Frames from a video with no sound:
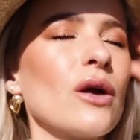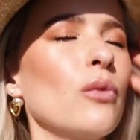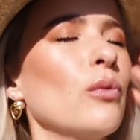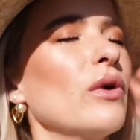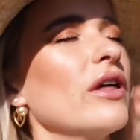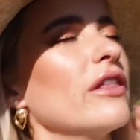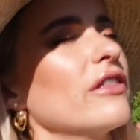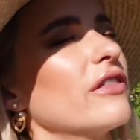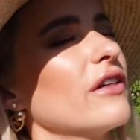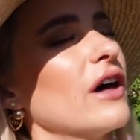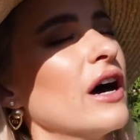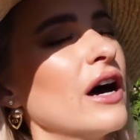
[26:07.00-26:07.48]

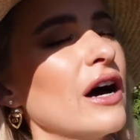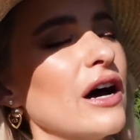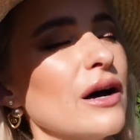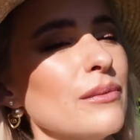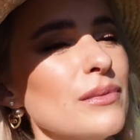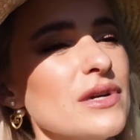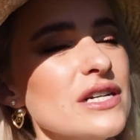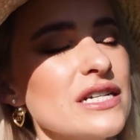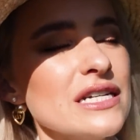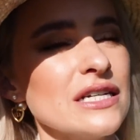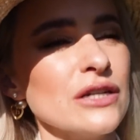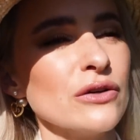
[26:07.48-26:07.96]
with
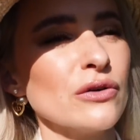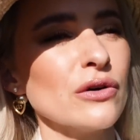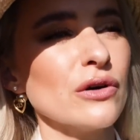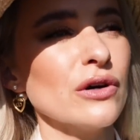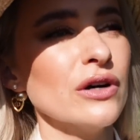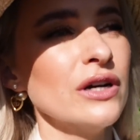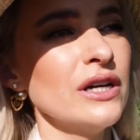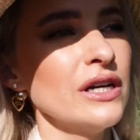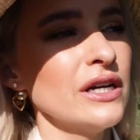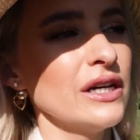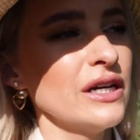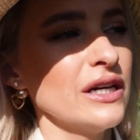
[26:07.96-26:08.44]
um,
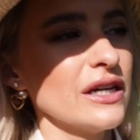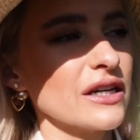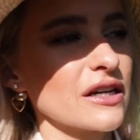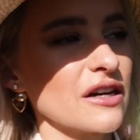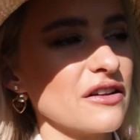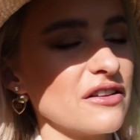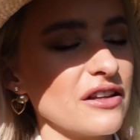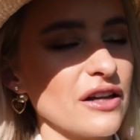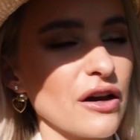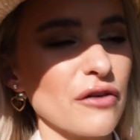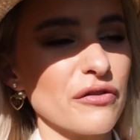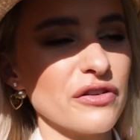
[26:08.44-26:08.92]
Dior
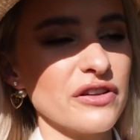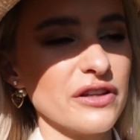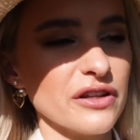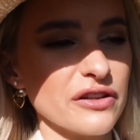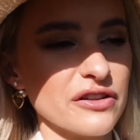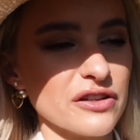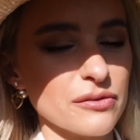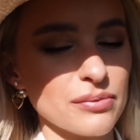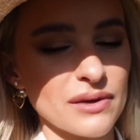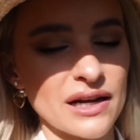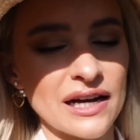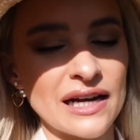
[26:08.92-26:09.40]
because they obviously
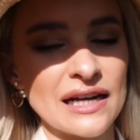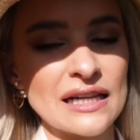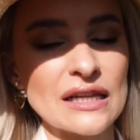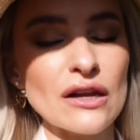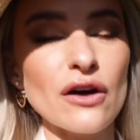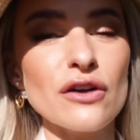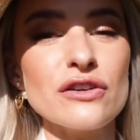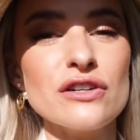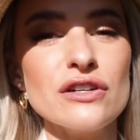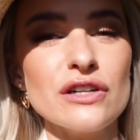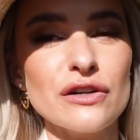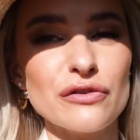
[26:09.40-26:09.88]
supply a
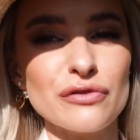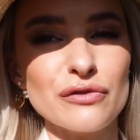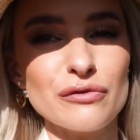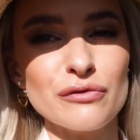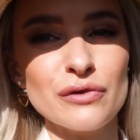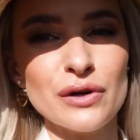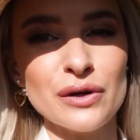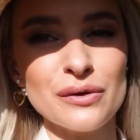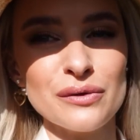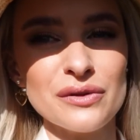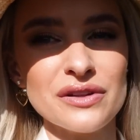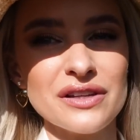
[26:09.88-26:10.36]
lot of
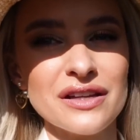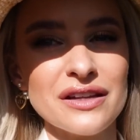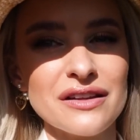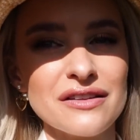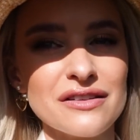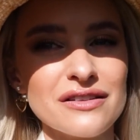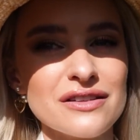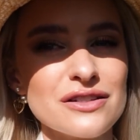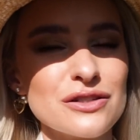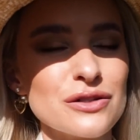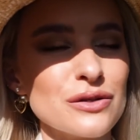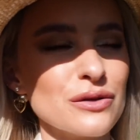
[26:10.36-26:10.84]
different
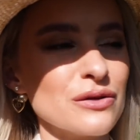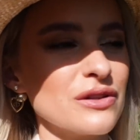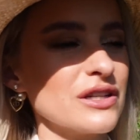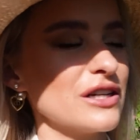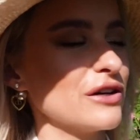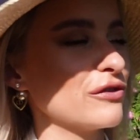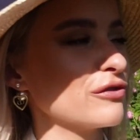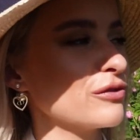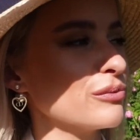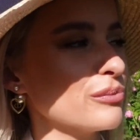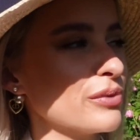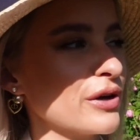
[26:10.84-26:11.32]
roses to the
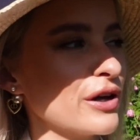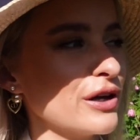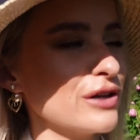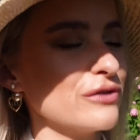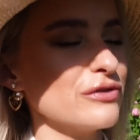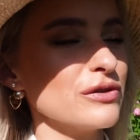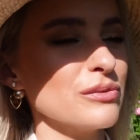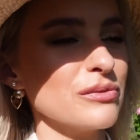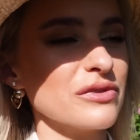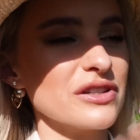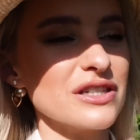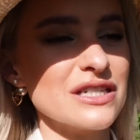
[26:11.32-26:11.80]
different
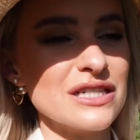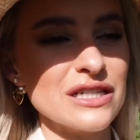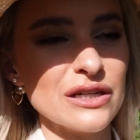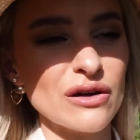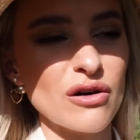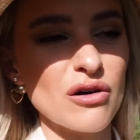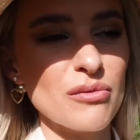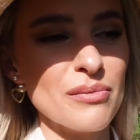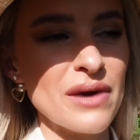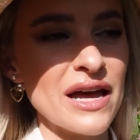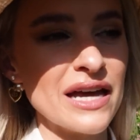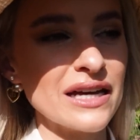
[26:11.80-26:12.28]
perfumes that
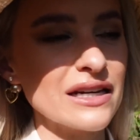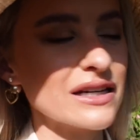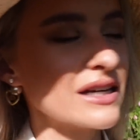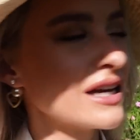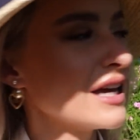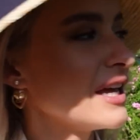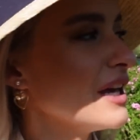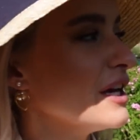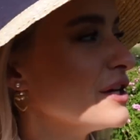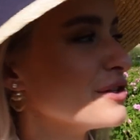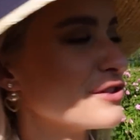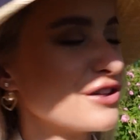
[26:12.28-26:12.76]
Dior make.
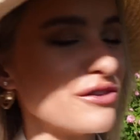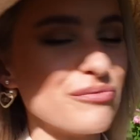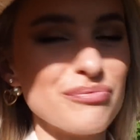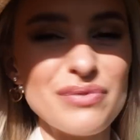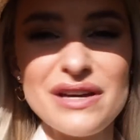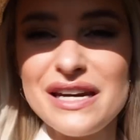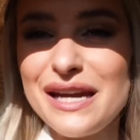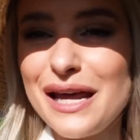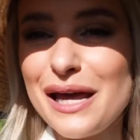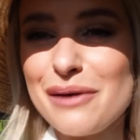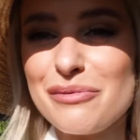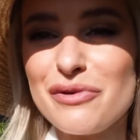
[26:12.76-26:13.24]
So I've
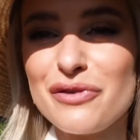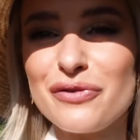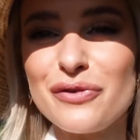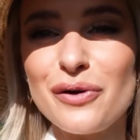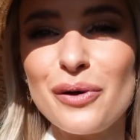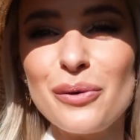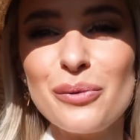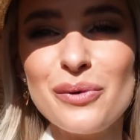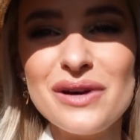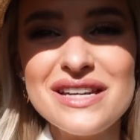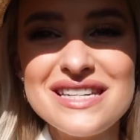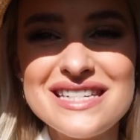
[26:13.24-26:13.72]
been here
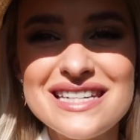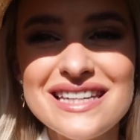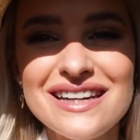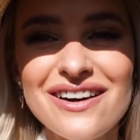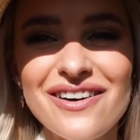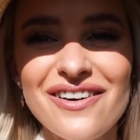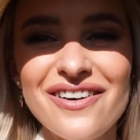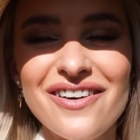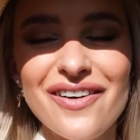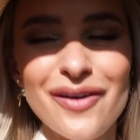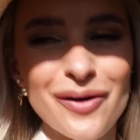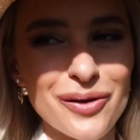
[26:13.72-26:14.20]
before with
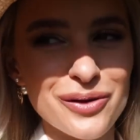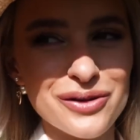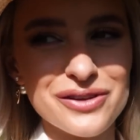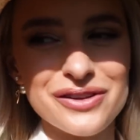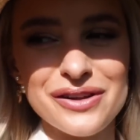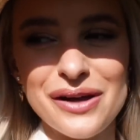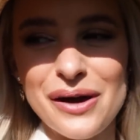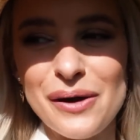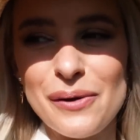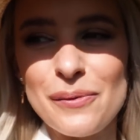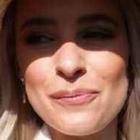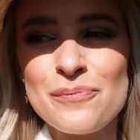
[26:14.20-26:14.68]
Dior
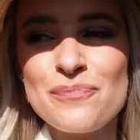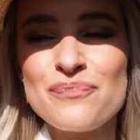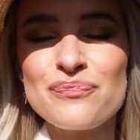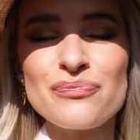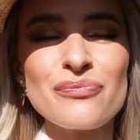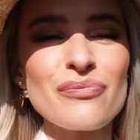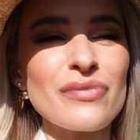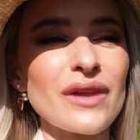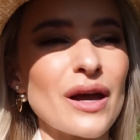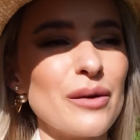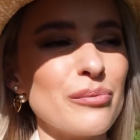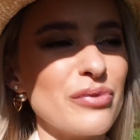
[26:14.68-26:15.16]
also,
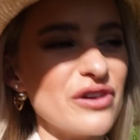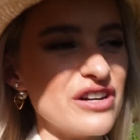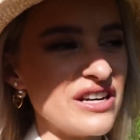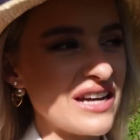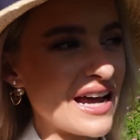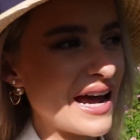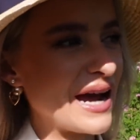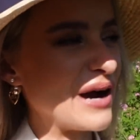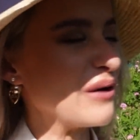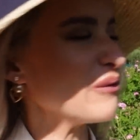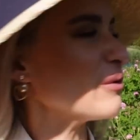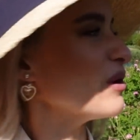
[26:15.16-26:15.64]
but
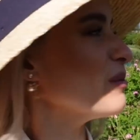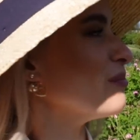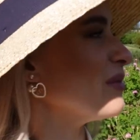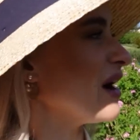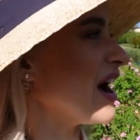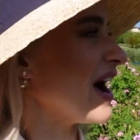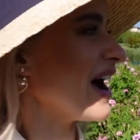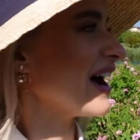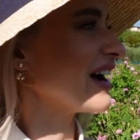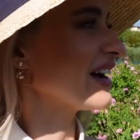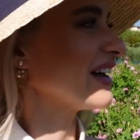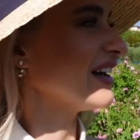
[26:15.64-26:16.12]
now we're
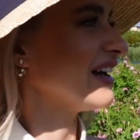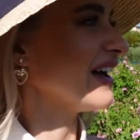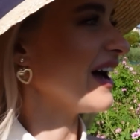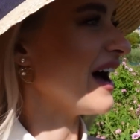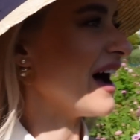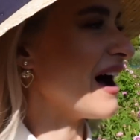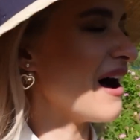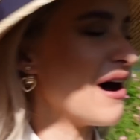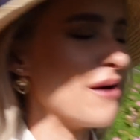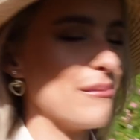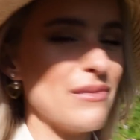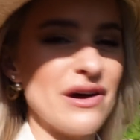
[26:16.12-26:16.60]
back
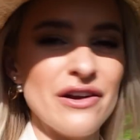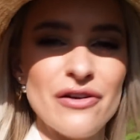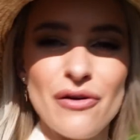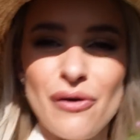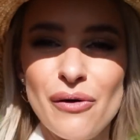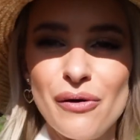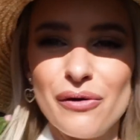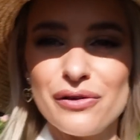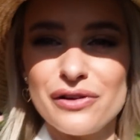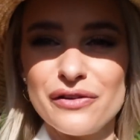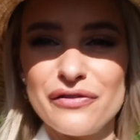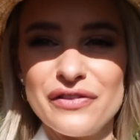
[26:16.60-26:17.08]
um, and
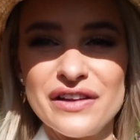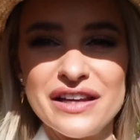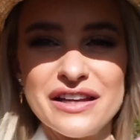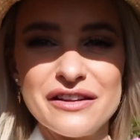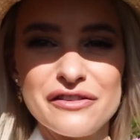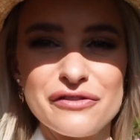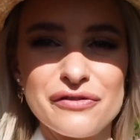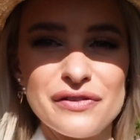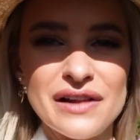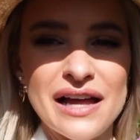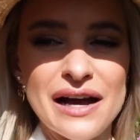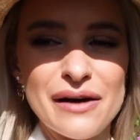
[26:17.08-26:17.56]
all of
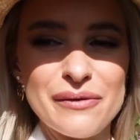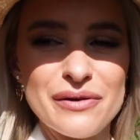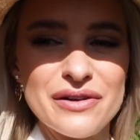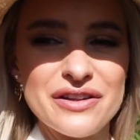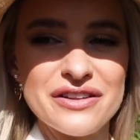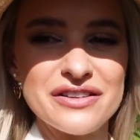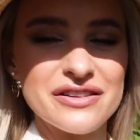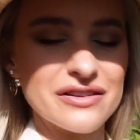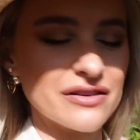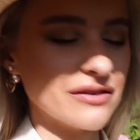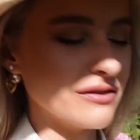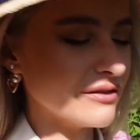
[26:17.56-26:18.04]
these
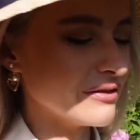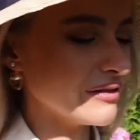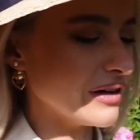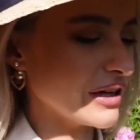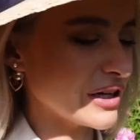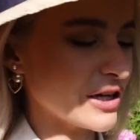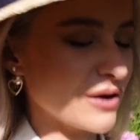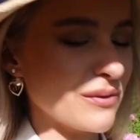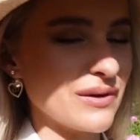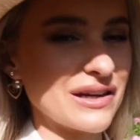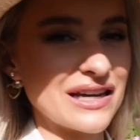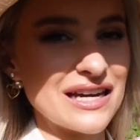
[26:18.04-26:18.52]
flowers
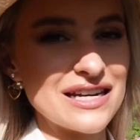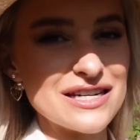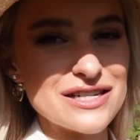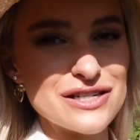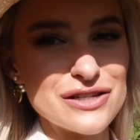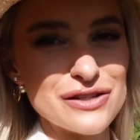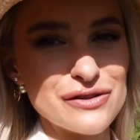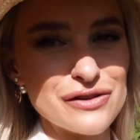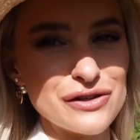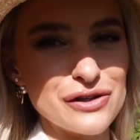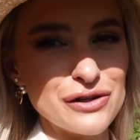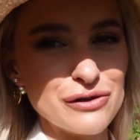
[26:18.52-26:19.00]
are going
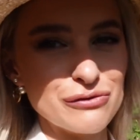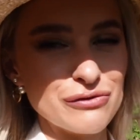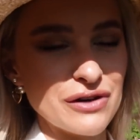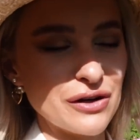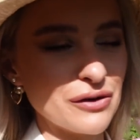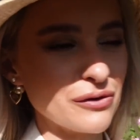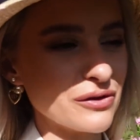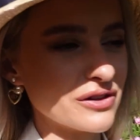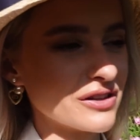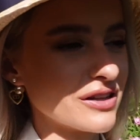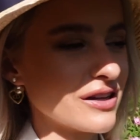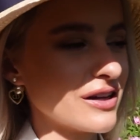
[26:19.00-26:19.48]
into the new
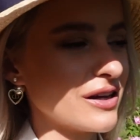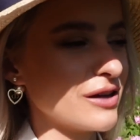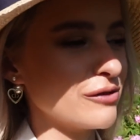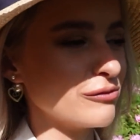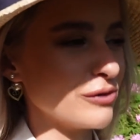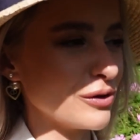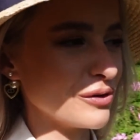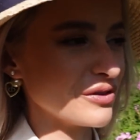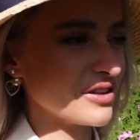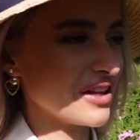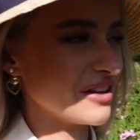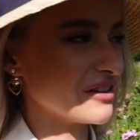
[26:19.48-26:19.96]
rose,
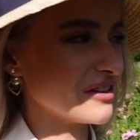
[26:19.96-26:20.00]
rose